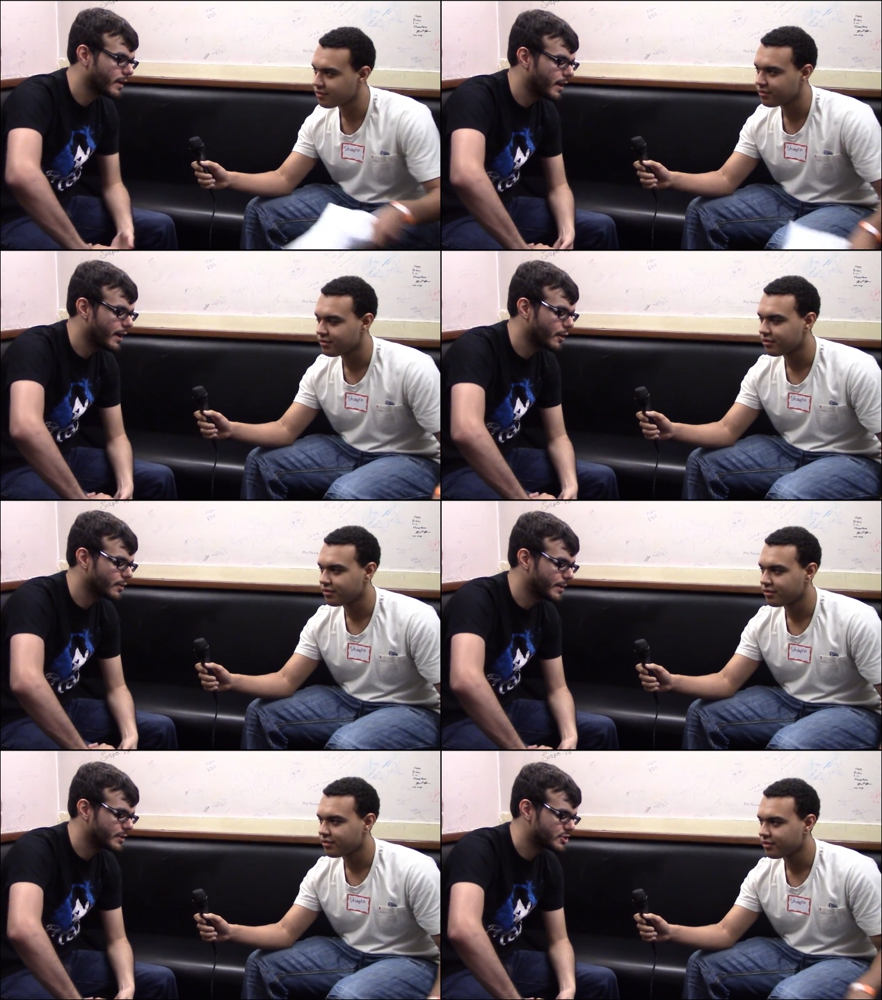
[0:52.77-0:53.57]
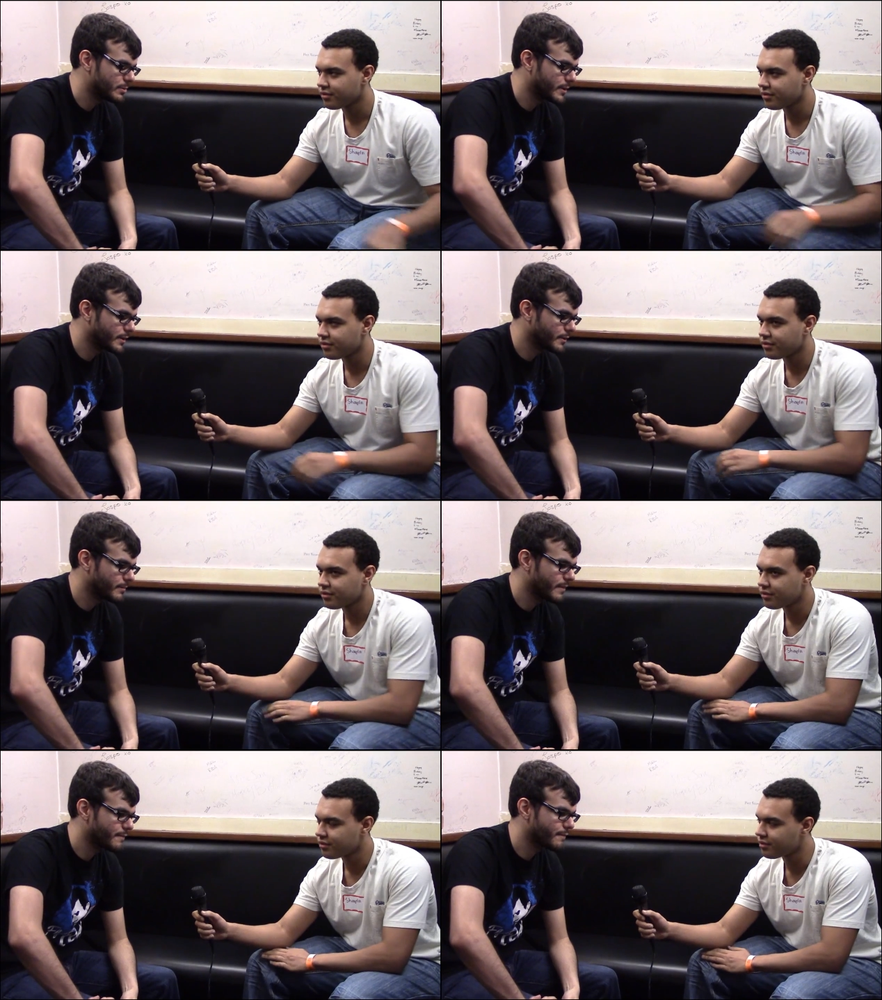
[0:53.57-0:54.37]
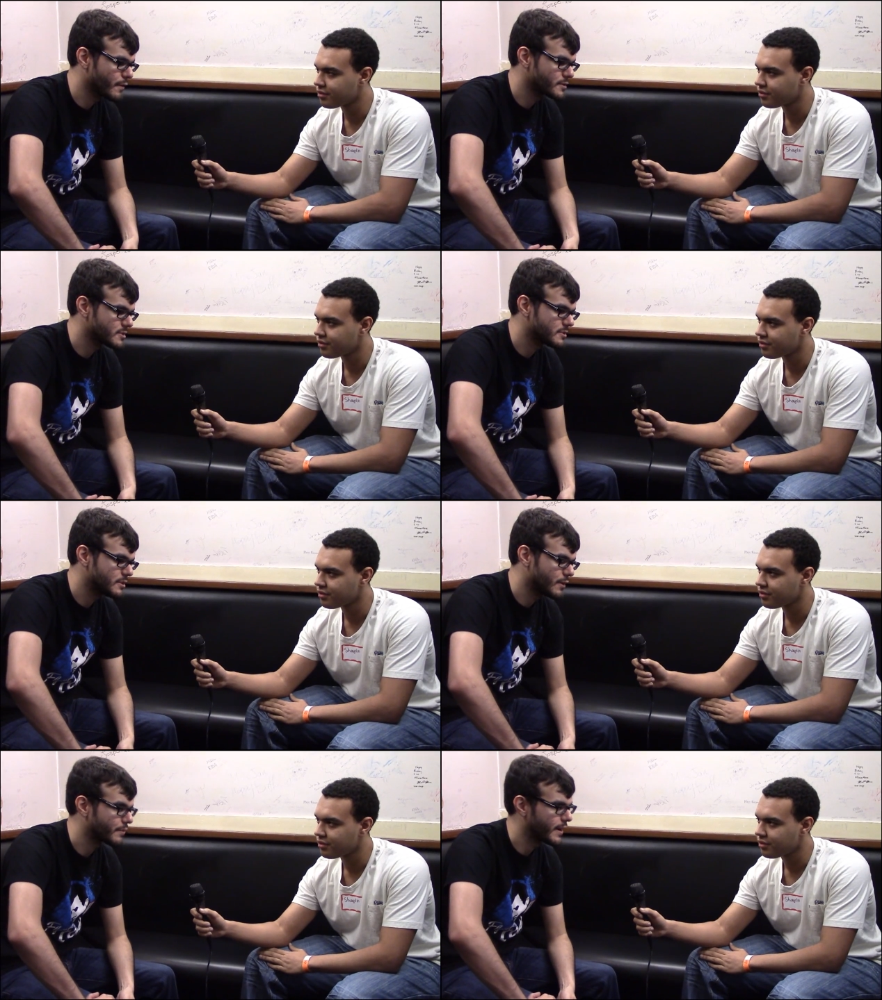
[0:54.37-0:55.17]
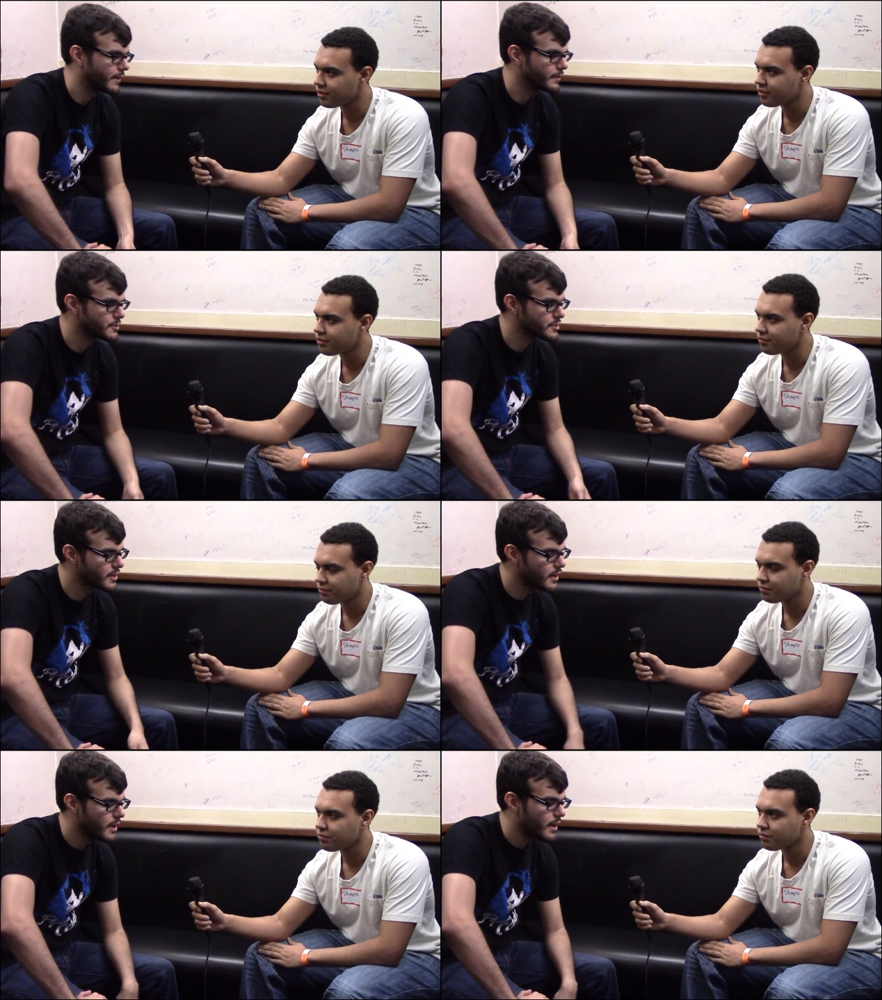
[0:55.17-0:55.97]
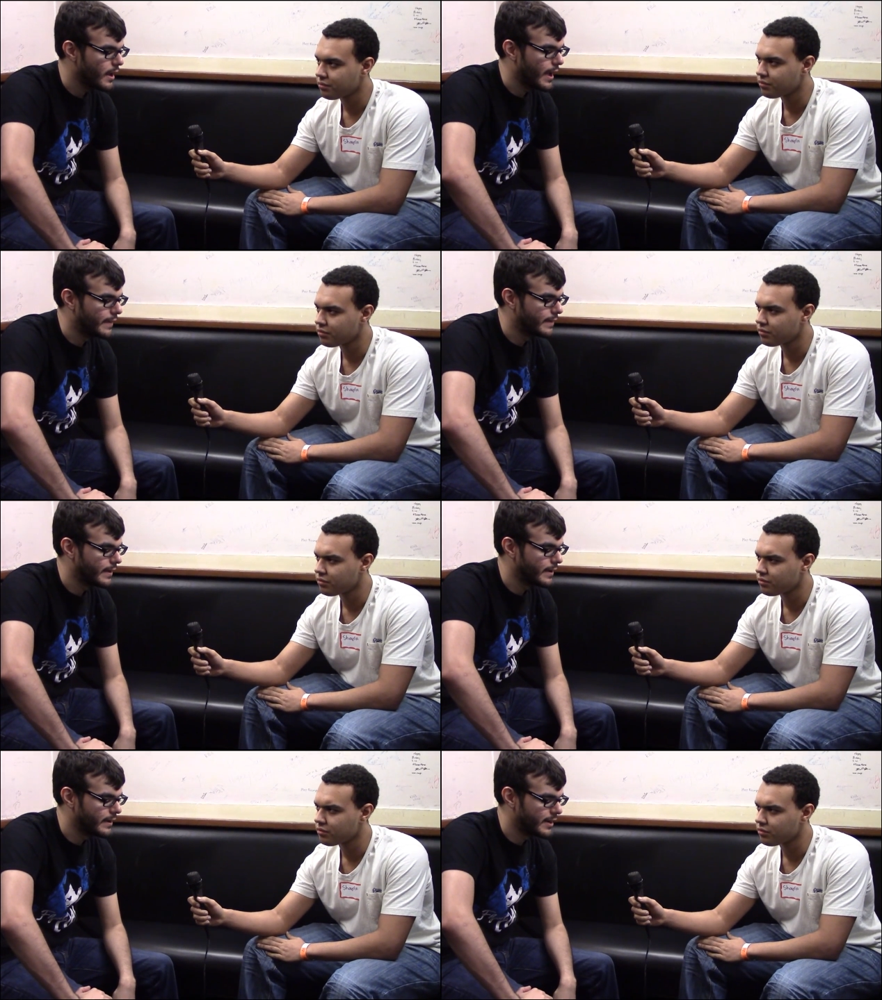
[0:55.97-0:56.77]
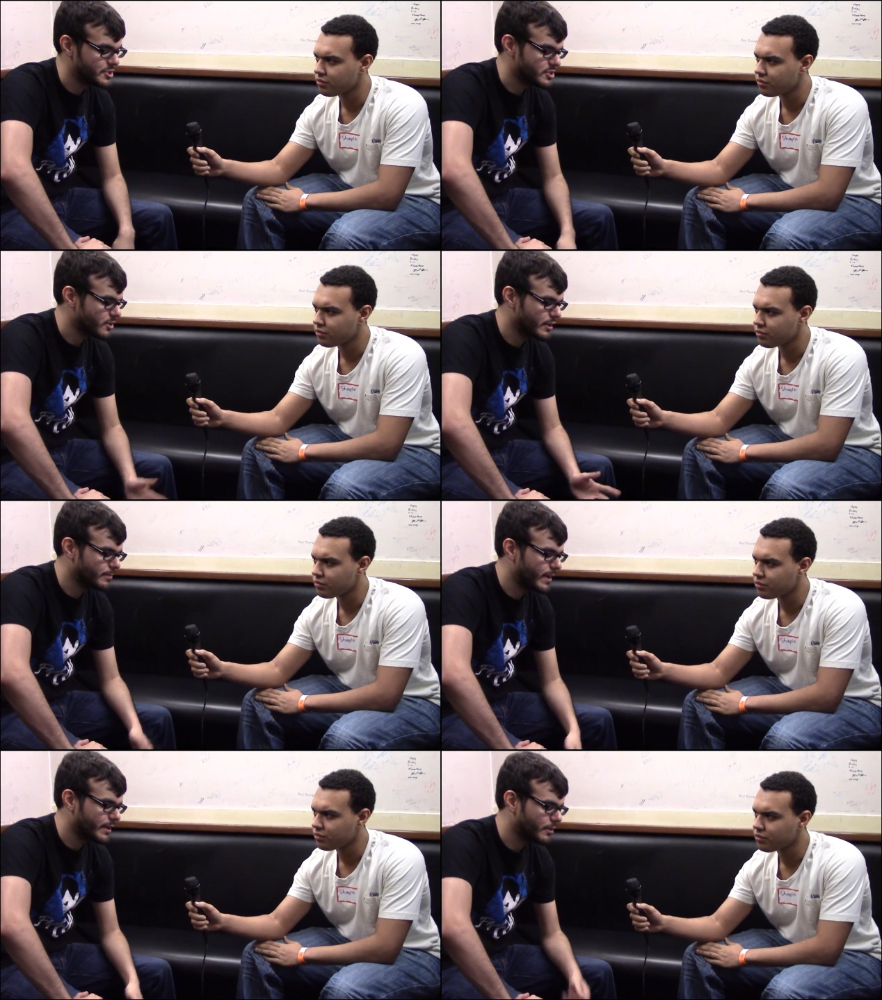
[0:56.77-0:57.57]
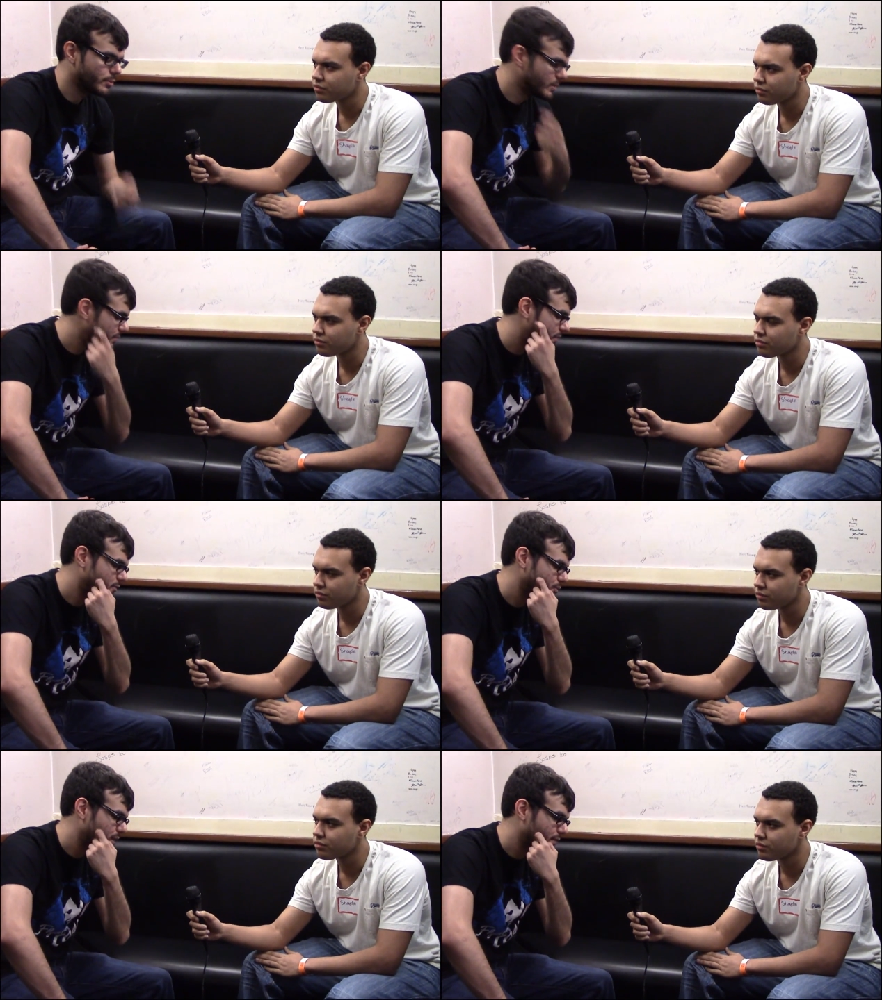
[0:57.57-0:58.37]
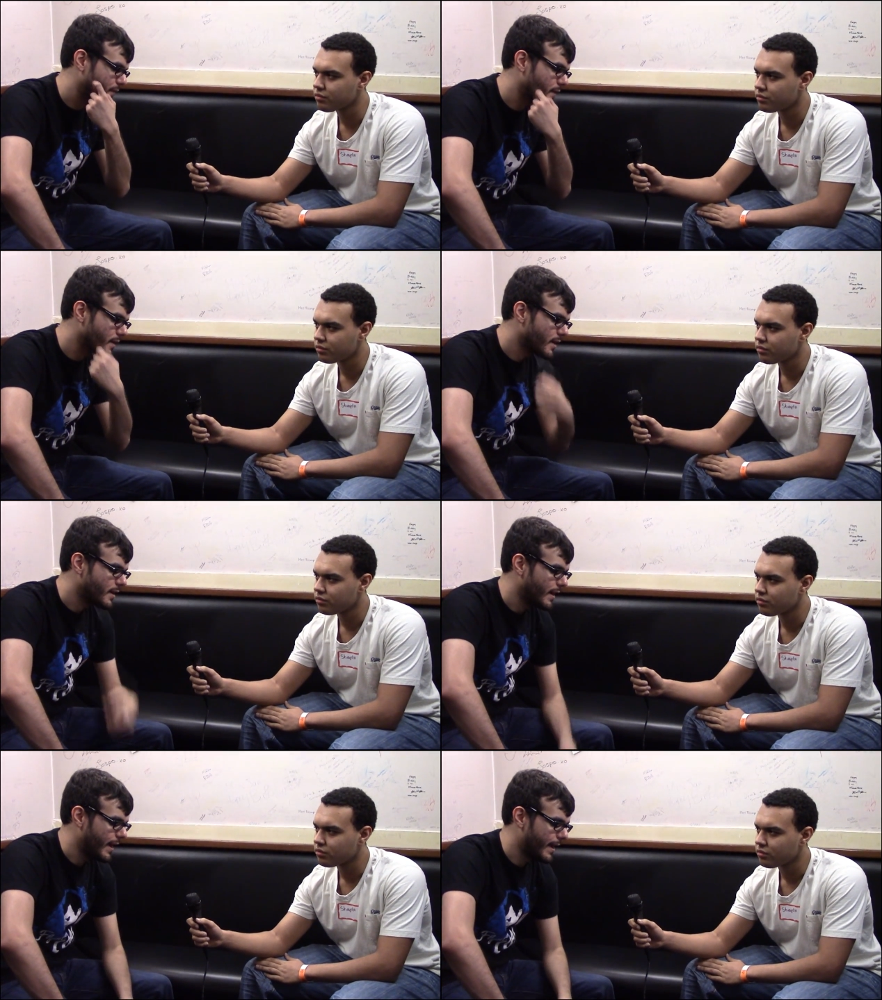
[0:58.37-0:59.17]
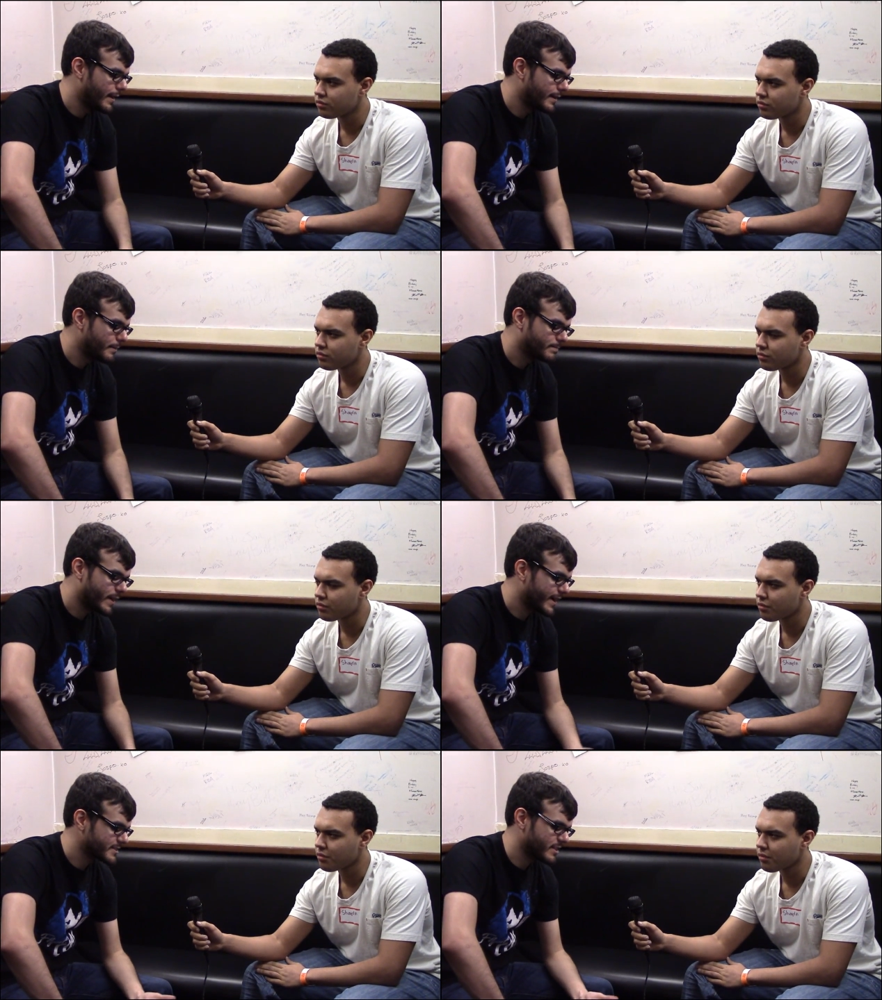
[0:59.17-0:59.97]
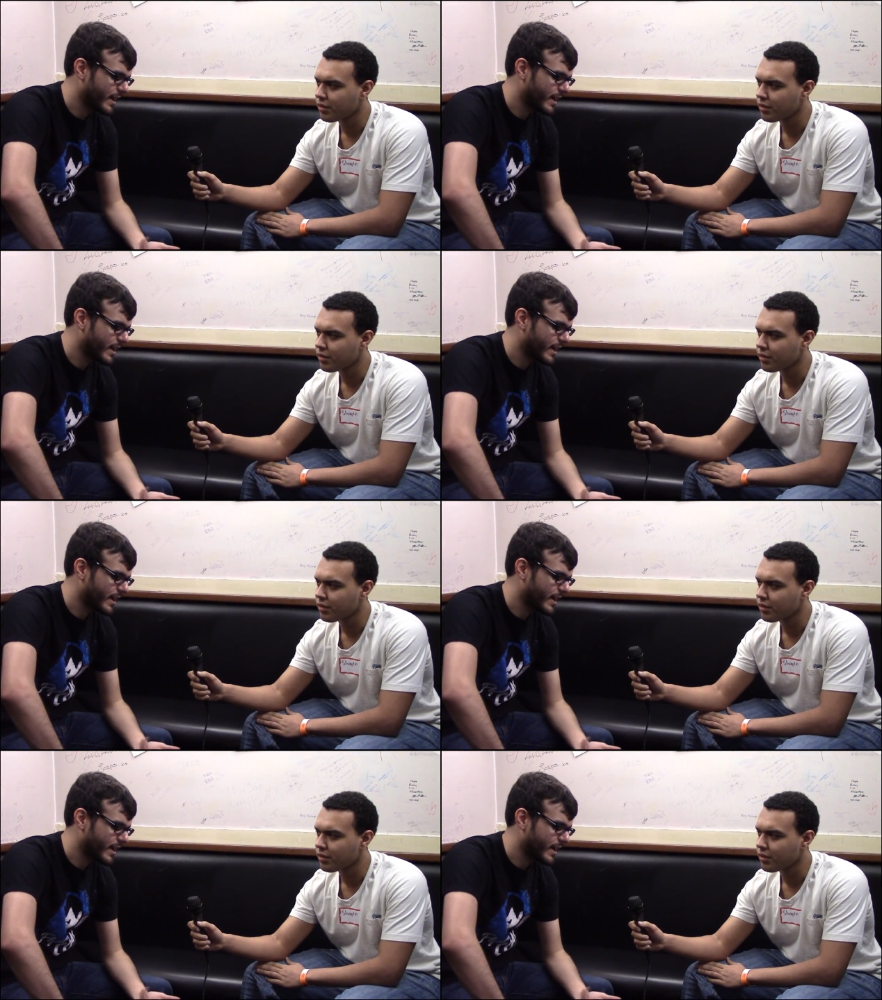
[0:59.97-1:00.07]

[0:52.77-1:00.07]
Speaker 1: I heard about Achievement Hunter my first year of college, and then uh, I just started making community videos or whatever. And I, I got to